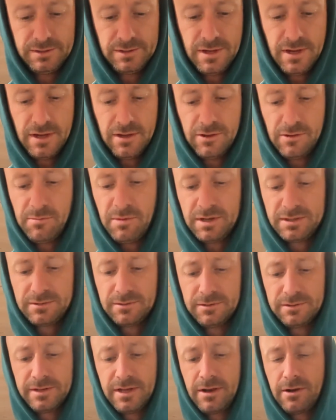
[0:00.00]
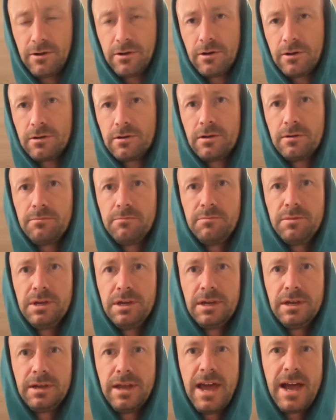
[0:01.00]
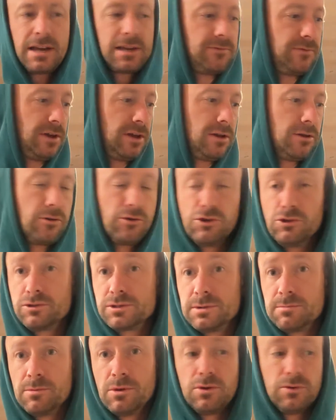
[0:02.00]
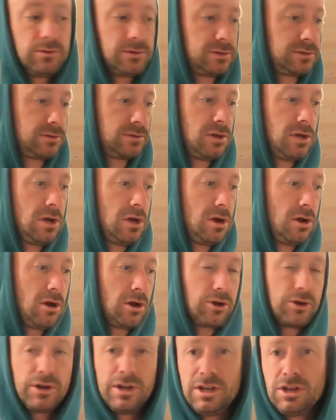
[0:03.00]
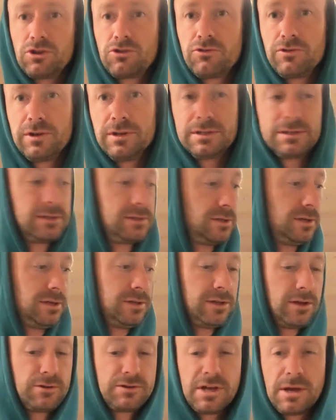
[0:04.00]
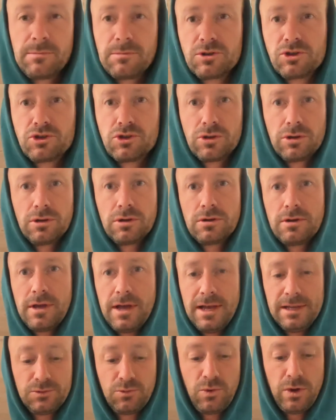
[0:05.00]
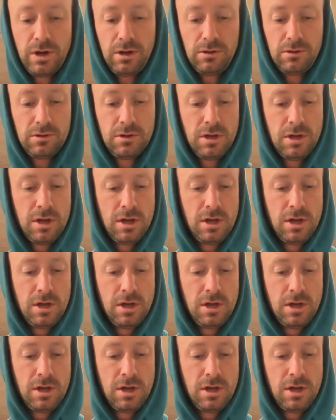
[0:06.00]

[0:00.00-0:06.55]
and the muscles that are being activated or used the most are going to increase in their temperature as well.